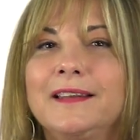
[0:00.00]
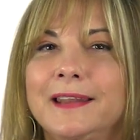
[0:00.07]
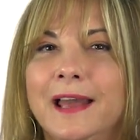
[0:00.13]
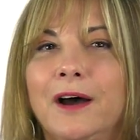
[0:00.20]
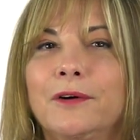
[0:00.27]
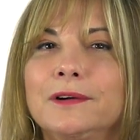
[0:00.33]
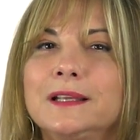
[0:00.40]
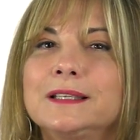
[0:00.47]

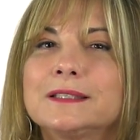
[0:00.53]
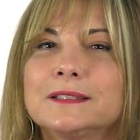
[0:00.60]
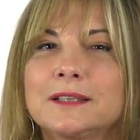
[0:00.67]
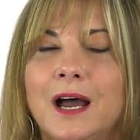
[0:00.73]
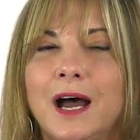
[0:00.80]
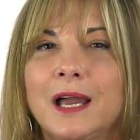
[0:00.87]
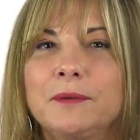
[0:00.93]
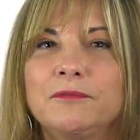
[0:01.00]
Now it's
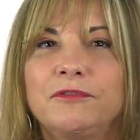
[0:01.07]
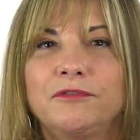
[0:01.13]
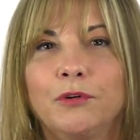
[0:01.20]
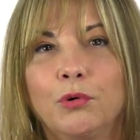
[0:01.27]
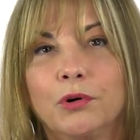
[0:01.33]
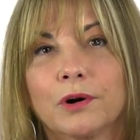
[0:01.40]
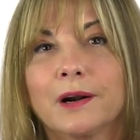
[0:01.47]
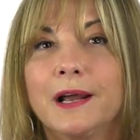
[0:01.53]
time
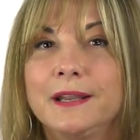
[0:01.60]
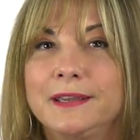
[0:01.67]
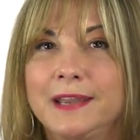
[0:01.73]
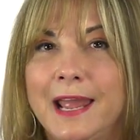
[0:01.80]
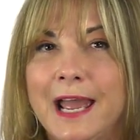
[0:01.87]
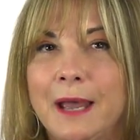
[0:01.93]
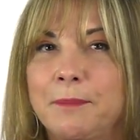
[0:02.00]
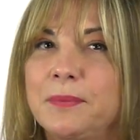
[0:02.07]
for a
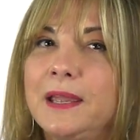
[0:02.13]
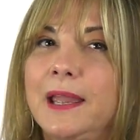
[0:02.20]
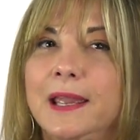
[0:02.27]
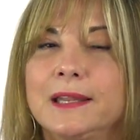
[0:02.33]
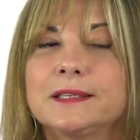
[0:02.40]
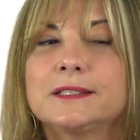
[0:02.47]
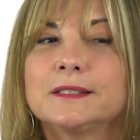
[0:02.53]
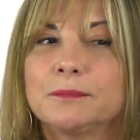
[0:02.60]
nap
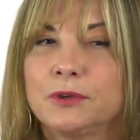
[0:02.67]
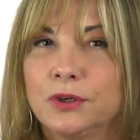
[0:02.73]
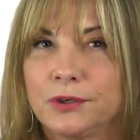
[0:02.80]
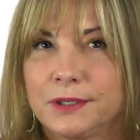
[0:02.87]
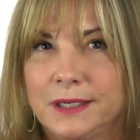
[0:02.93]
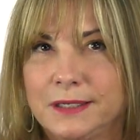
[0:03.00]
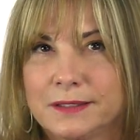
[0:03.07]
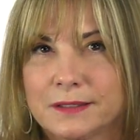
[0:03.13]
and some
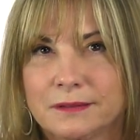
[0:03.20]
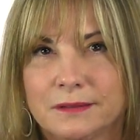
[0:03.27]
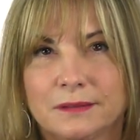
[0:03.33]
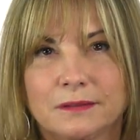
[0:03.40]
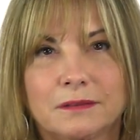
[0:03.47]
cookies.